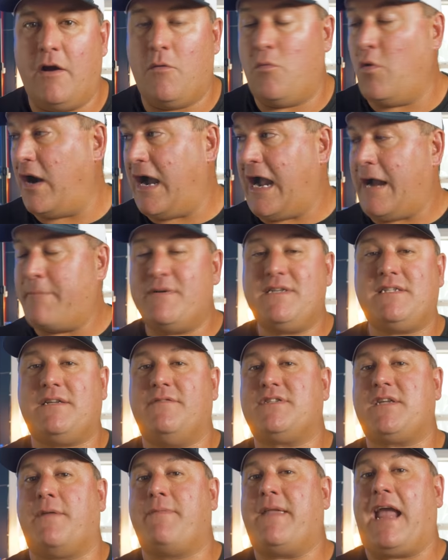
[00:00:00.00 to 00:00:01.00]
Or what happens
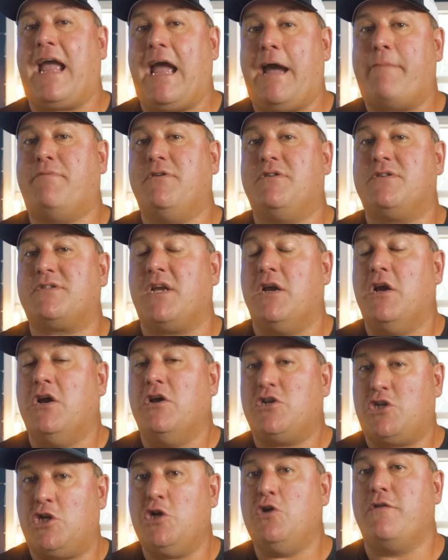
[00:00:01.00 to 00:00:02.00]
if something happens
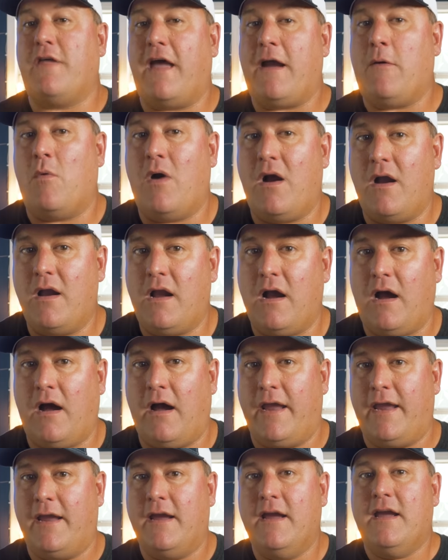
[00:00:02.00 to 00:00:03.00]
to that one
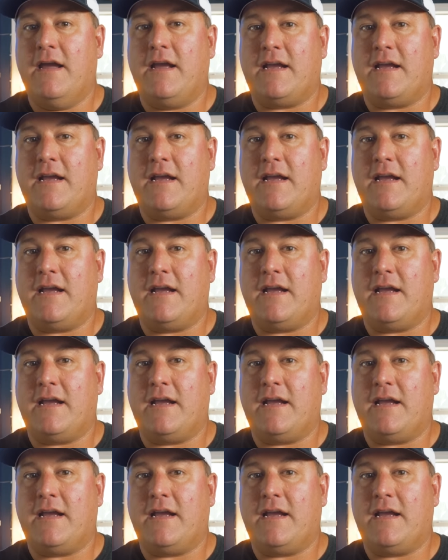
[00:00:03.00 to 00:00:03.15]
guy?